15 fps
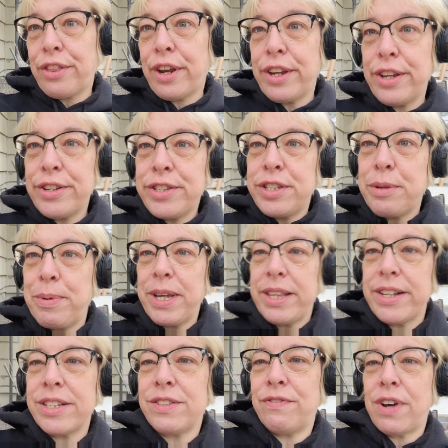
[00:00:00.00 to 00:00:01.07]
So there used to
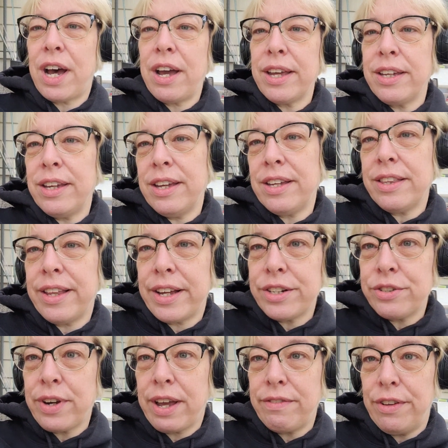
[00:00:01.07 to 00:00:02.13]
be this Viking
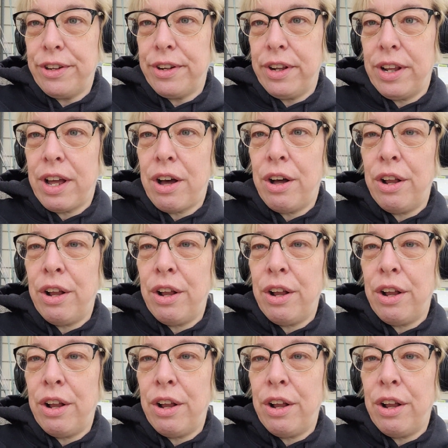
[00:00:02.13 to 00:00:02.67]
that traveled